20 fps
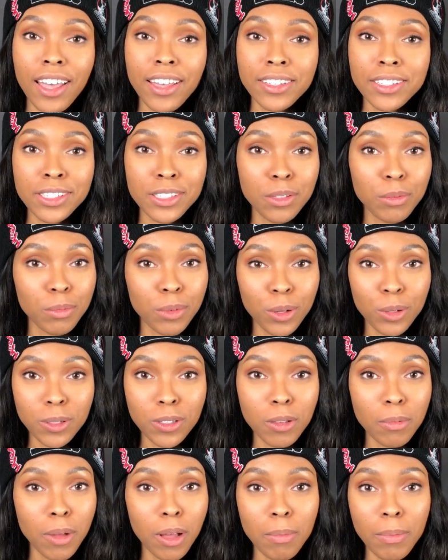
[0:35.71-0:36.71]
asked the
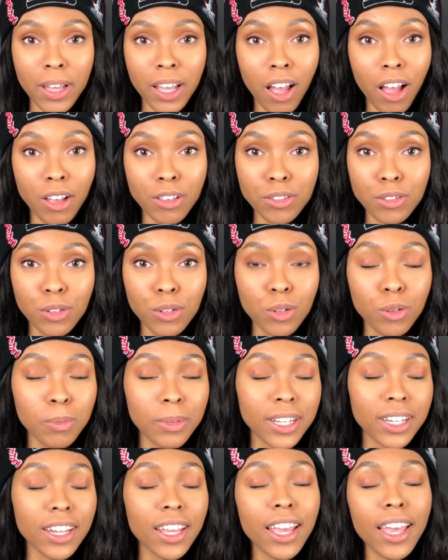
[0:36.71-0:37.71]
most about my costume
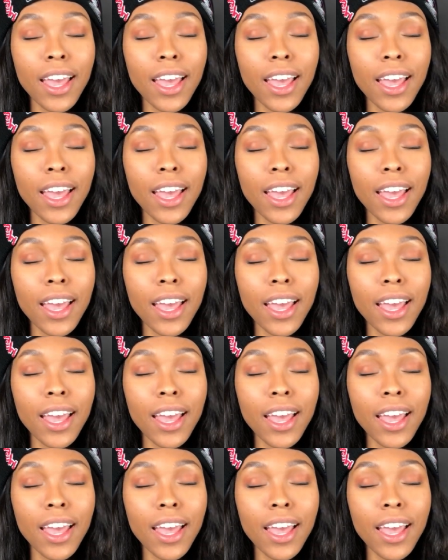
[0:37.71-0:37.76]
and